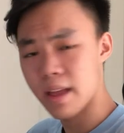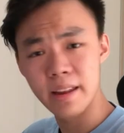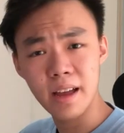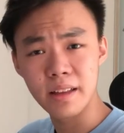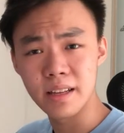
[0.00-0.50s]

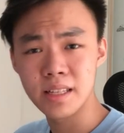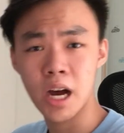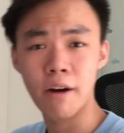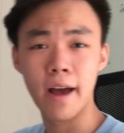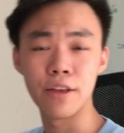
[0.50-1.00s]
And yeah, that's
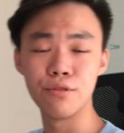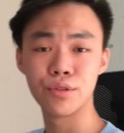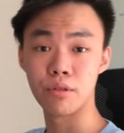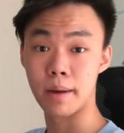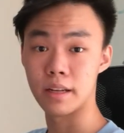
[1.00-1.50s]
how I
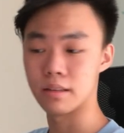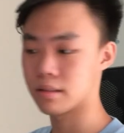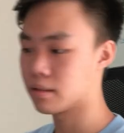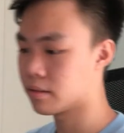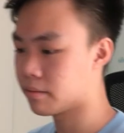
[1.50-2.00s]
use reminders.